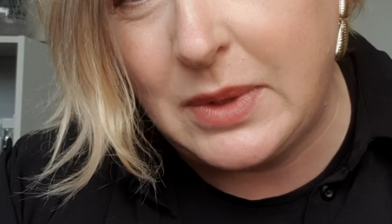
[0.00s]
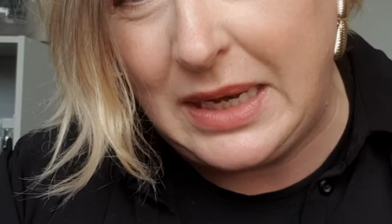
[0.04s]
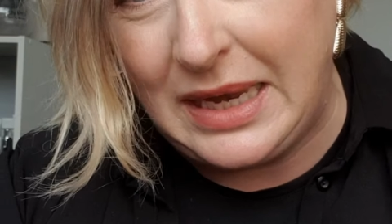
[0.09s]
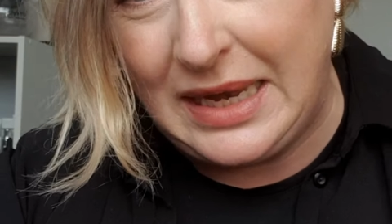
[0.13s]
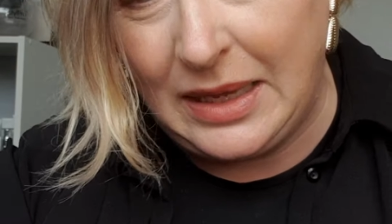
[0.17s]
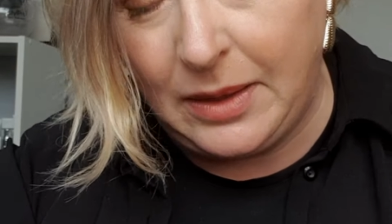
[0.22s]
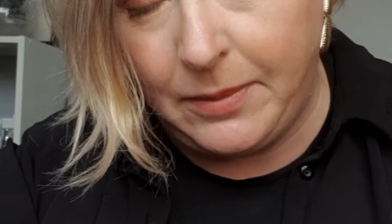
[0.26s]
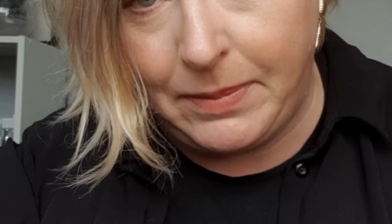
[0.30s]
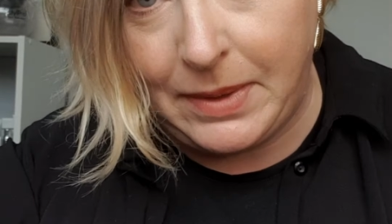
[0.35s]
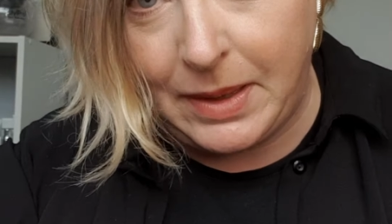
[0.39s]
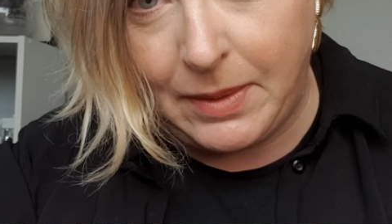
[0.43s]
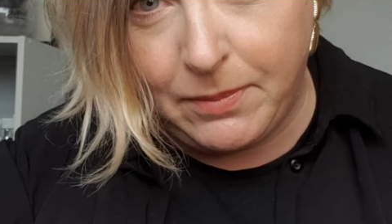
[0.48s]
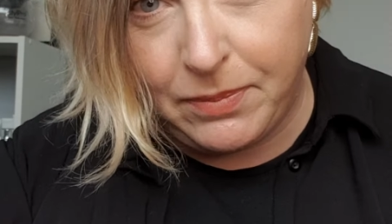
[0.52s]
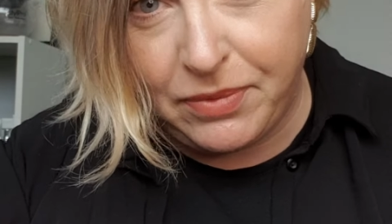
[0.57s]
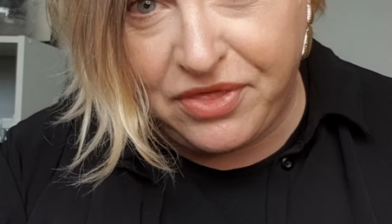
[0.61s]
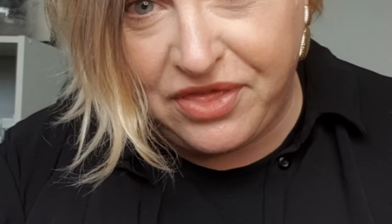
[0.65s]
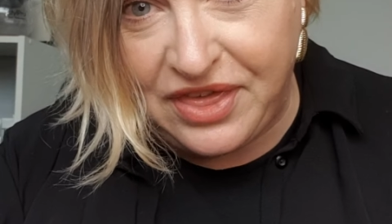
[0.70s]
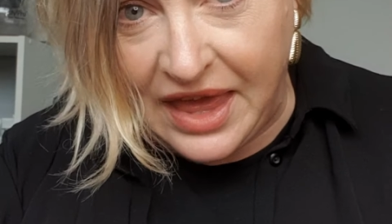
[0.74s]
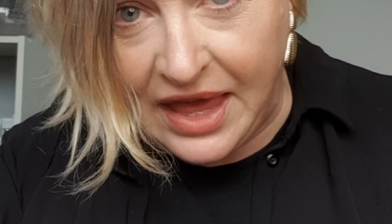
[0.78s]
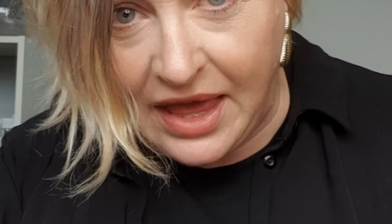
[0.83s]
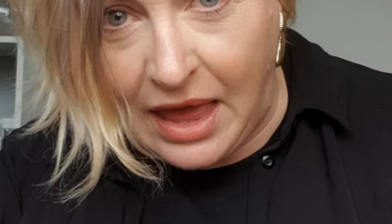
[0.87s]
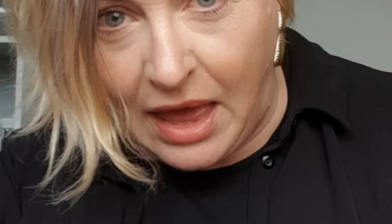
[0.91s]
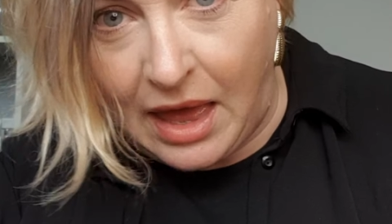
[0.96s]
a little bit
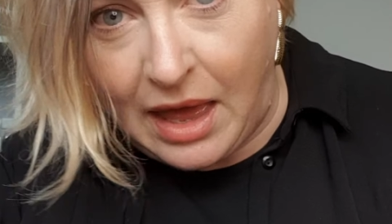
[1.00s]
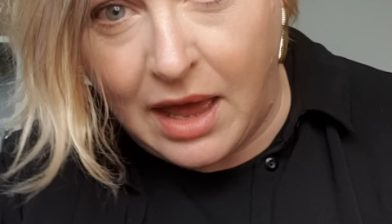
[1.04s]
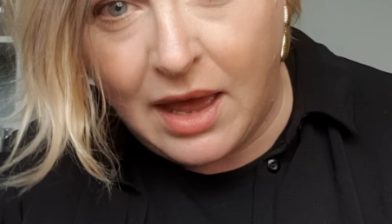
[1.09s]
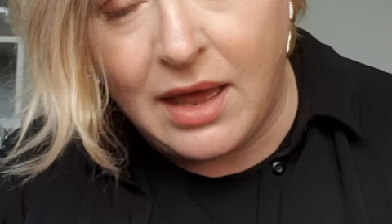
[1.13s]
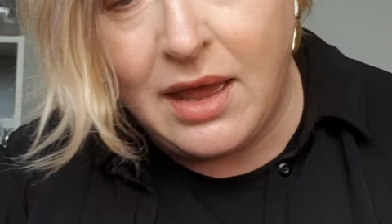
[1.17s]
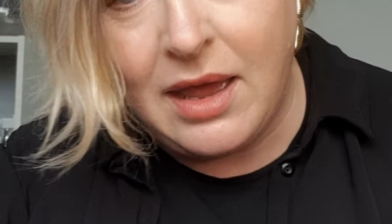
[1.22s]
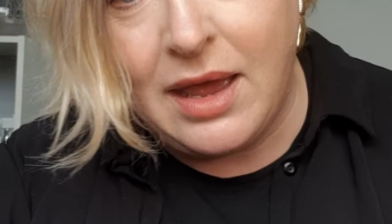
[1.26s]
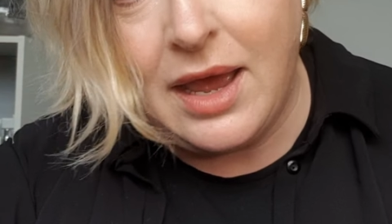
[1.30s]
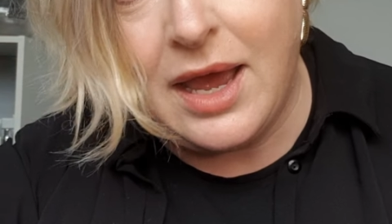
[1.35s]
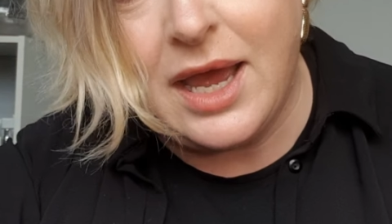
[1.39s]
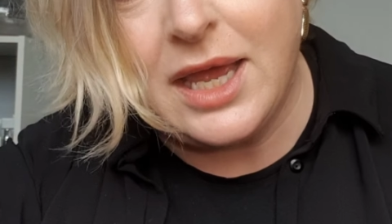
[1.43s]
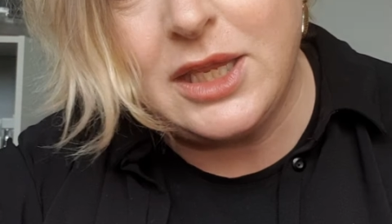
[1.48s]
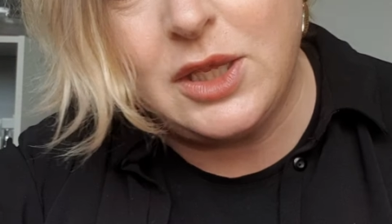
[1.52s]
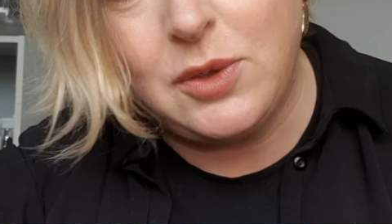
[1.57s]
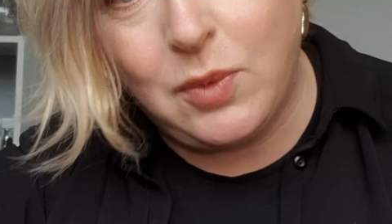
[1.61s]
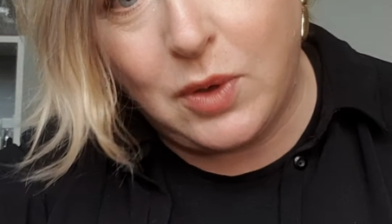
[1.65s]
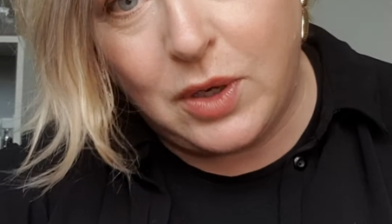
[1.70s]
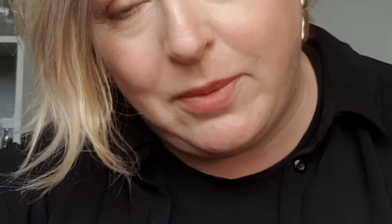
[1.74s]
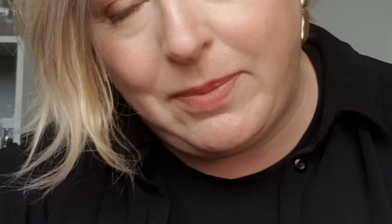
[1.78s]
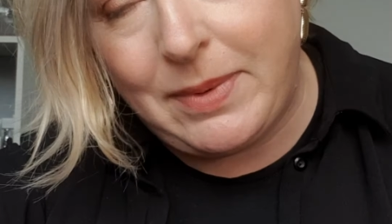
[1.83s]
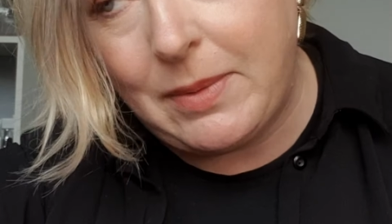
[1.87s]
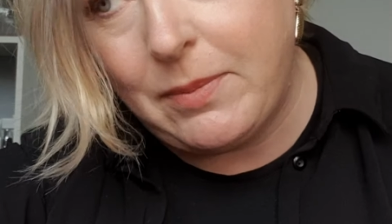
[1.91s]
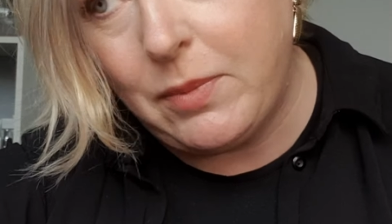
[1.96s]
thicker and you
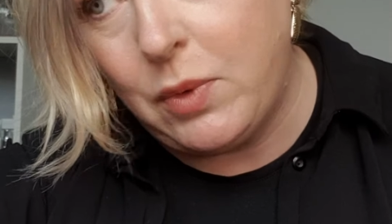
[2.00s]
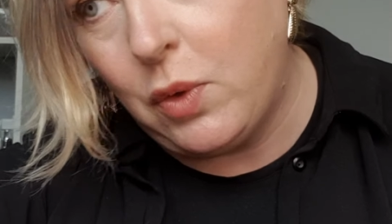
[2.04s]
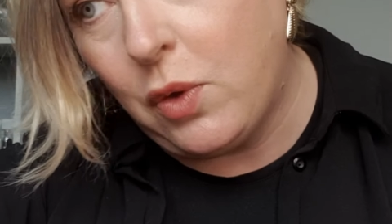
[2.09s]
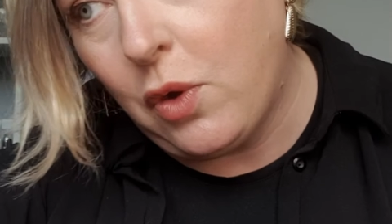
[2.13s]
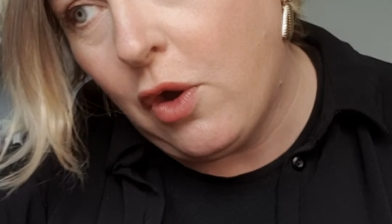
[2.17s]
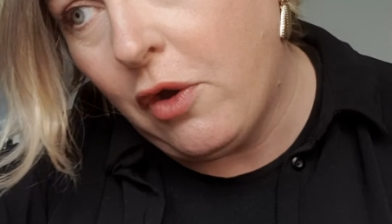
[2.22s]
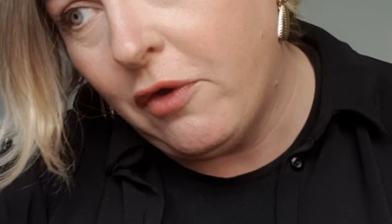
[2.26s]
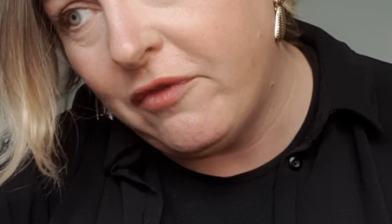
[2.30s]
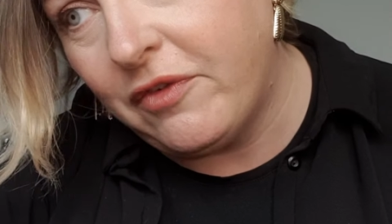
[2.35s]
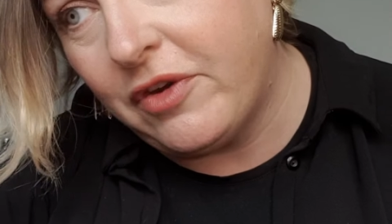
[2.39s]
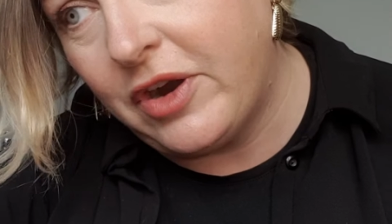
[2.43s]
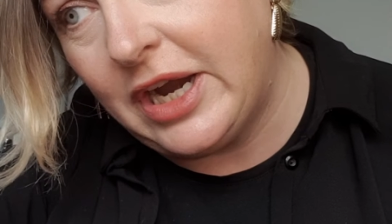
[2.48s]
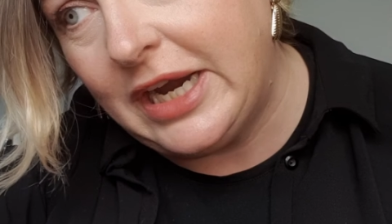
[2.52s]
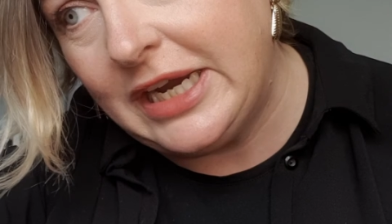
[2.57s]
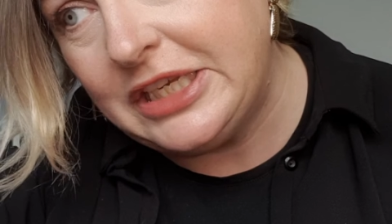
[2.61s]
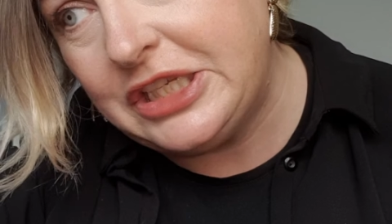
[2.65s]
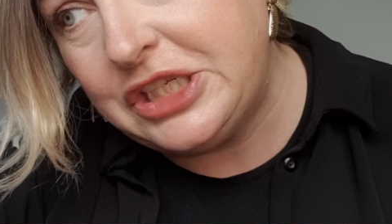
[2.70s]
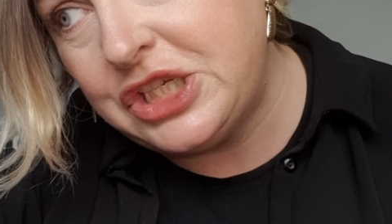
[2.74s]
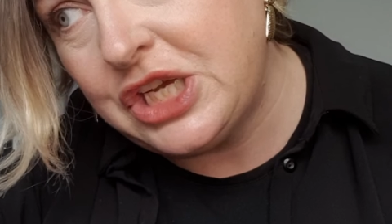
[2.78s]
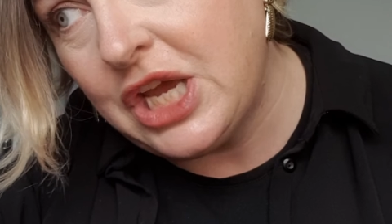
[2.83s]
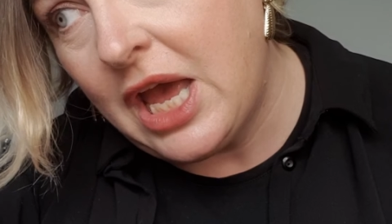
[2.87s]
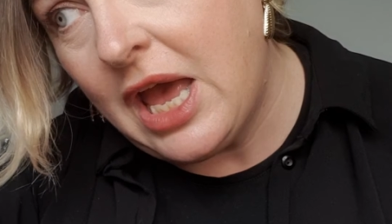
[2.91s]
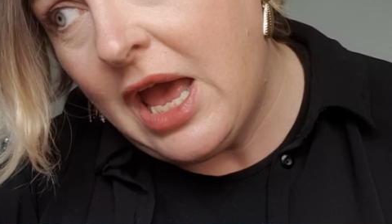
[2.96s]
want a bit more
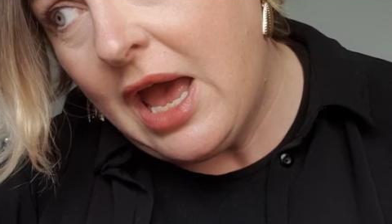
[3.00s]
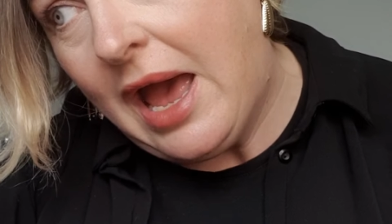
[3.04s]
coverage.